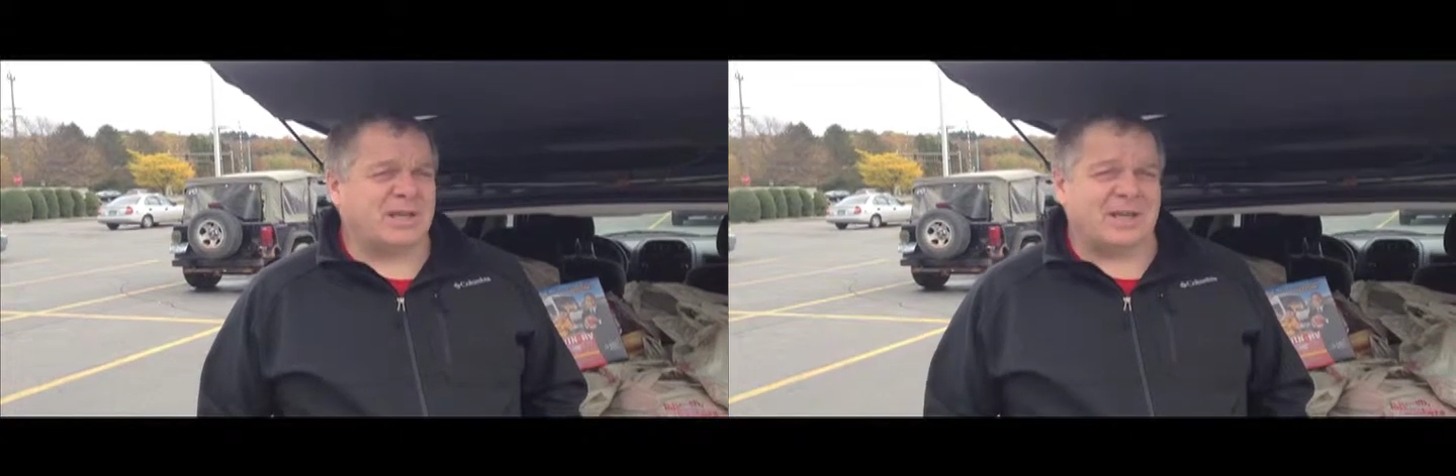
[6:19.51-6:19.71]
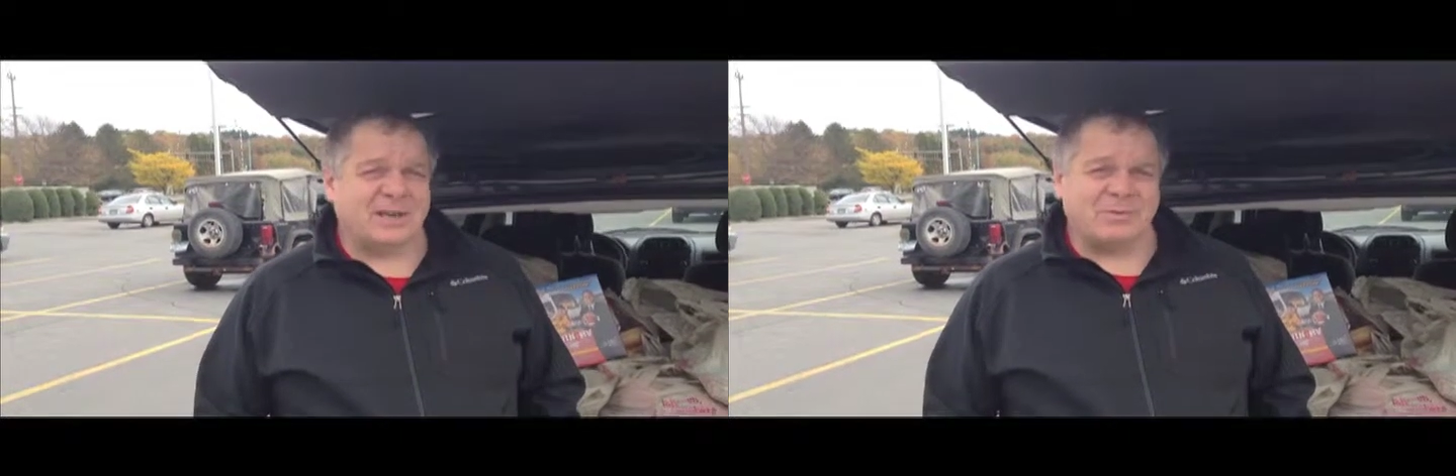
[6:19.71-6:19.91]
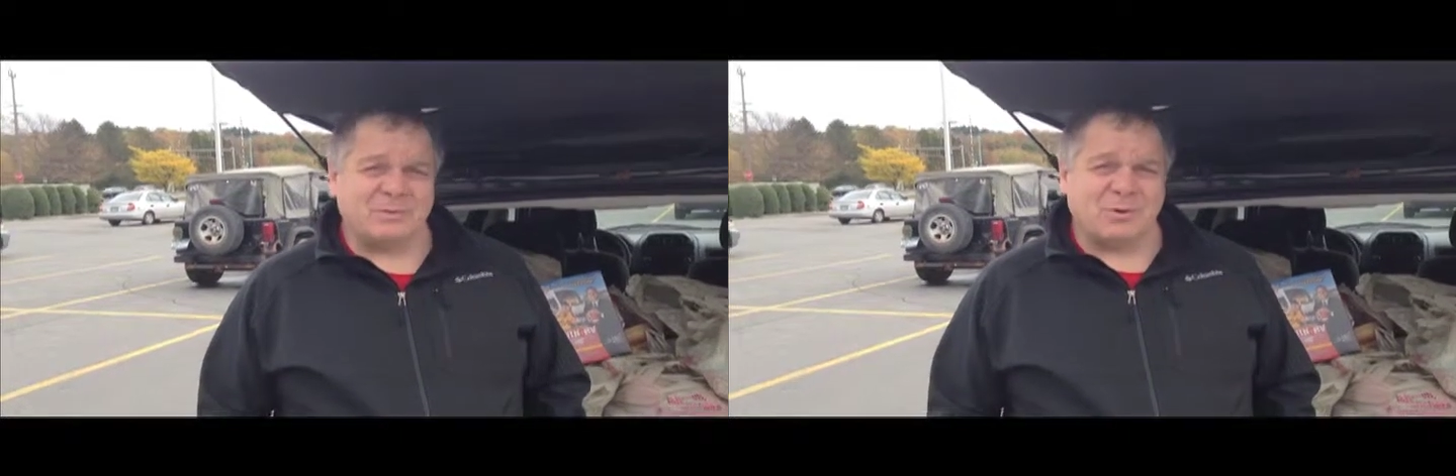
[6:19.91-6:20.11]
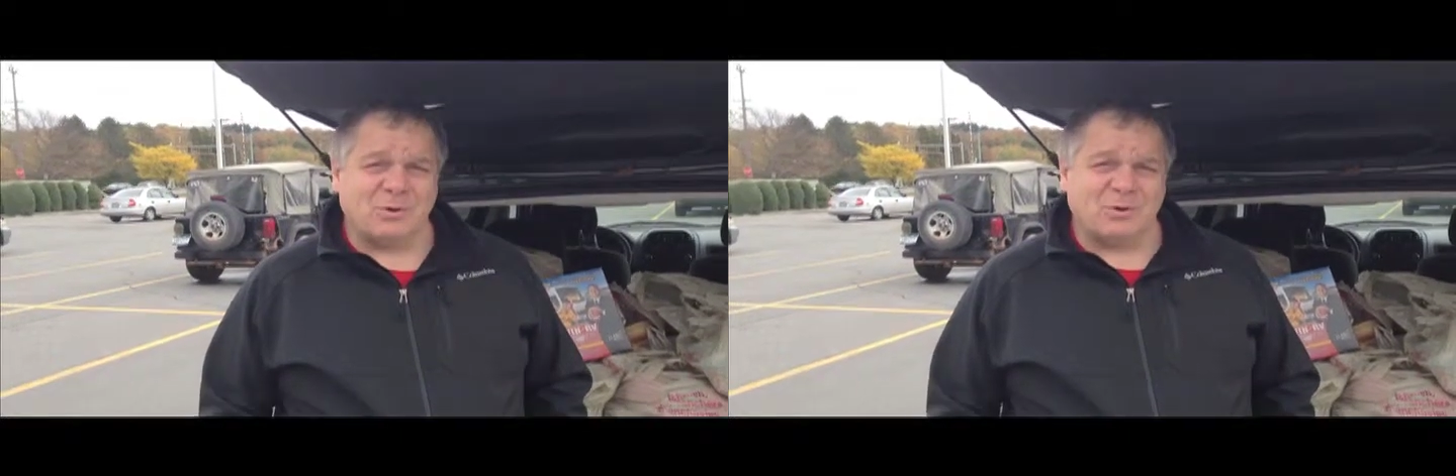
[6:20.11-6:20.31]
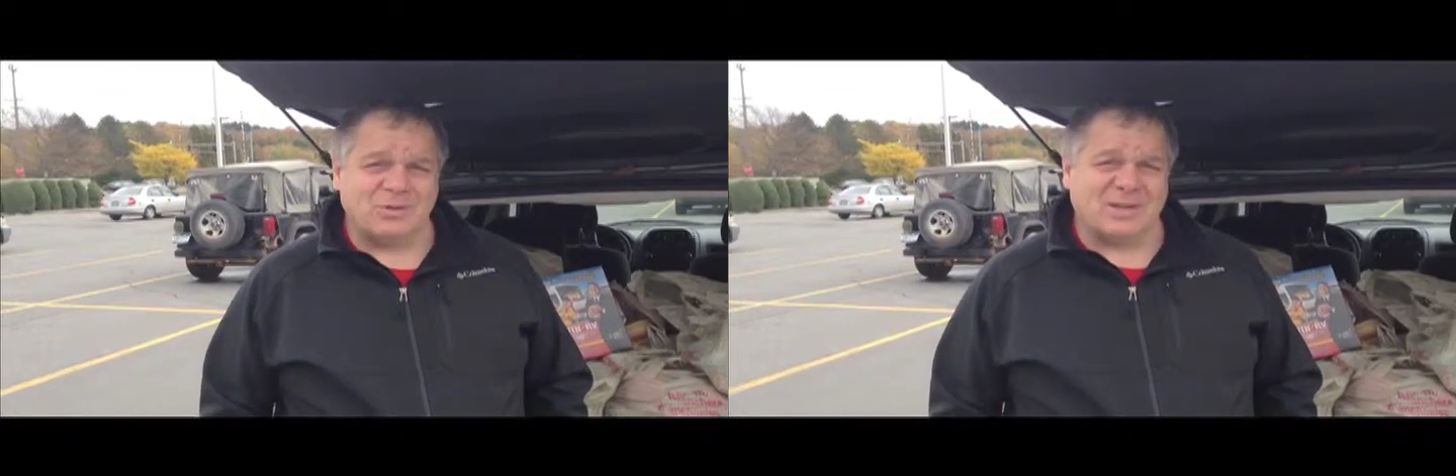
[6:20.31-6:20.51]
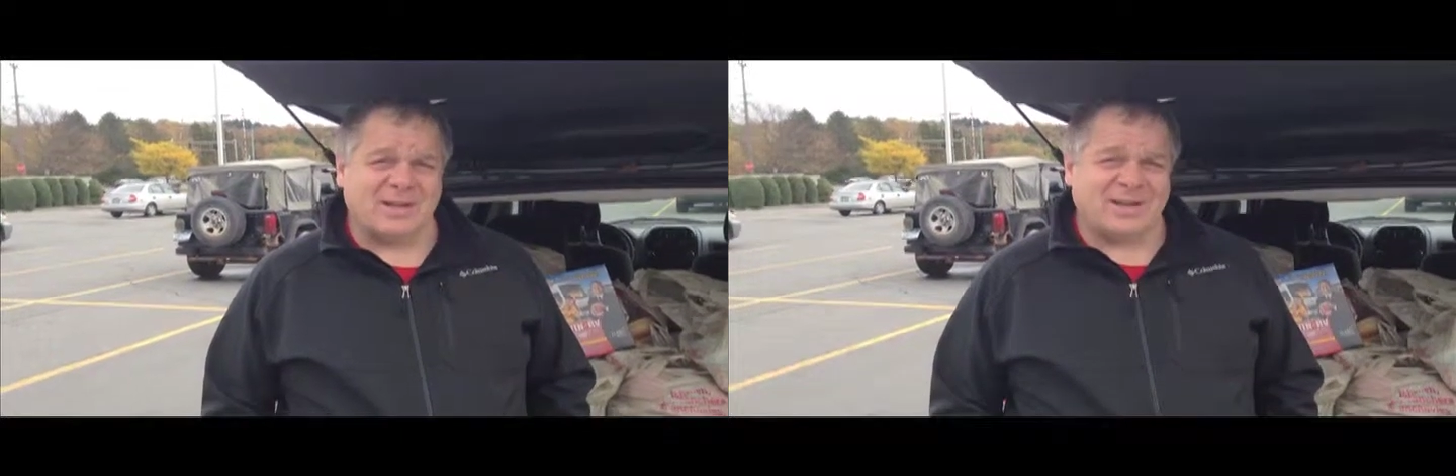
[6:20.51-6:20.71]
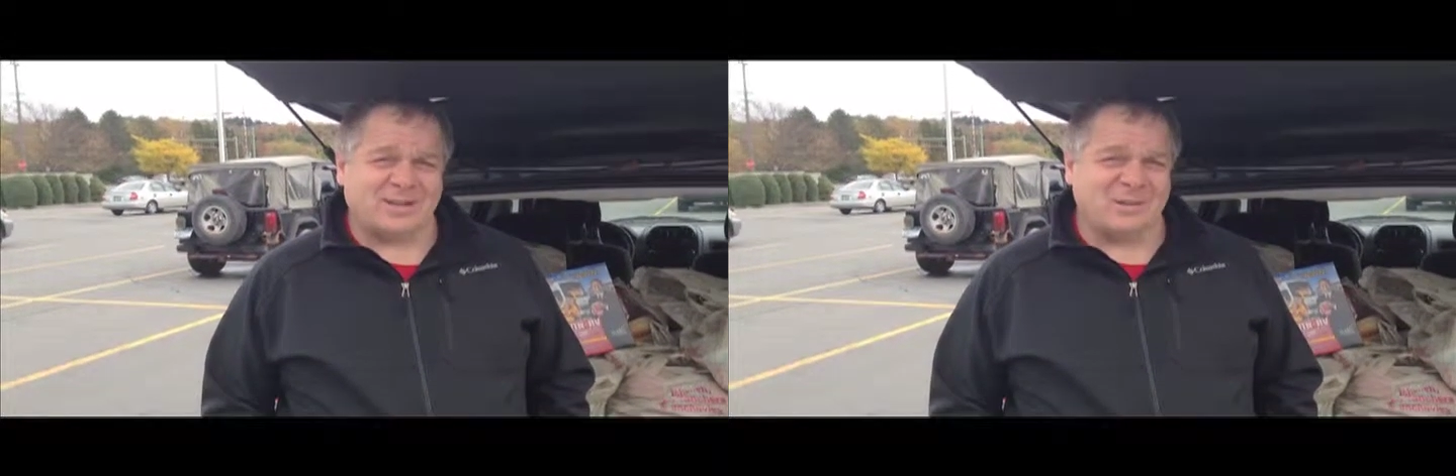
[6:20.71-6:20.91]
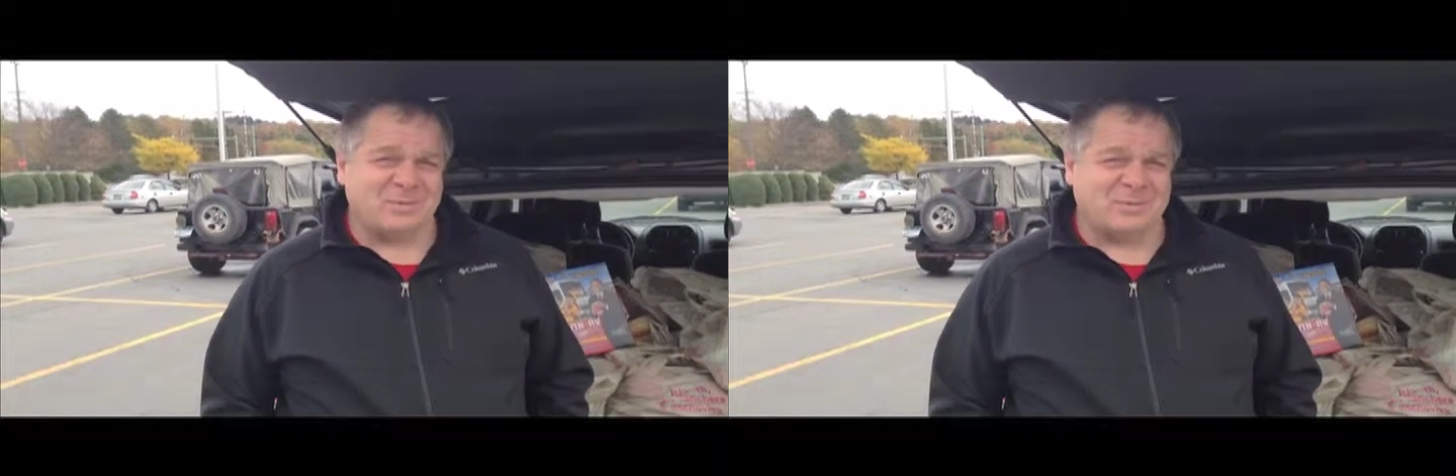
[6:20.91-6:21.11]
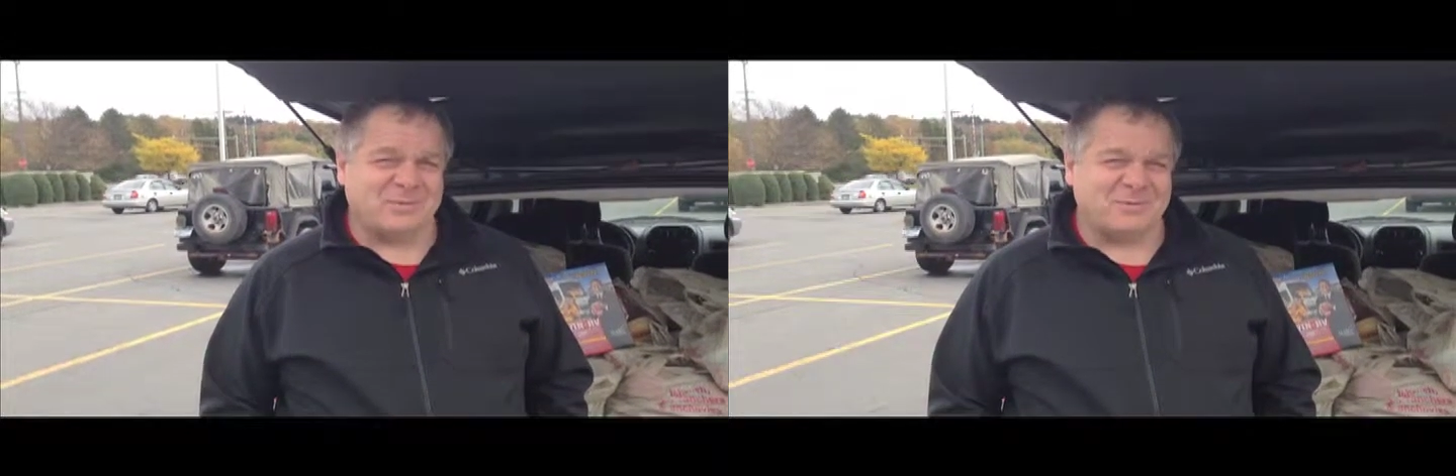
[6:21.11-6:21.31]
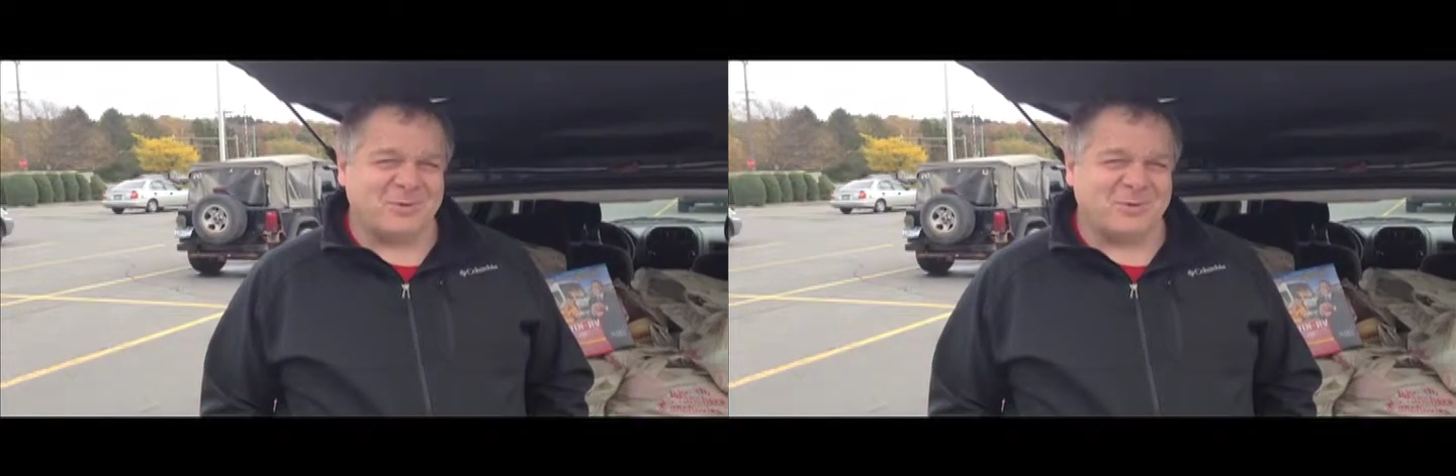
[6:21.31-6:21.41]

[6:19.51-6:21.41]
date of the rolls on October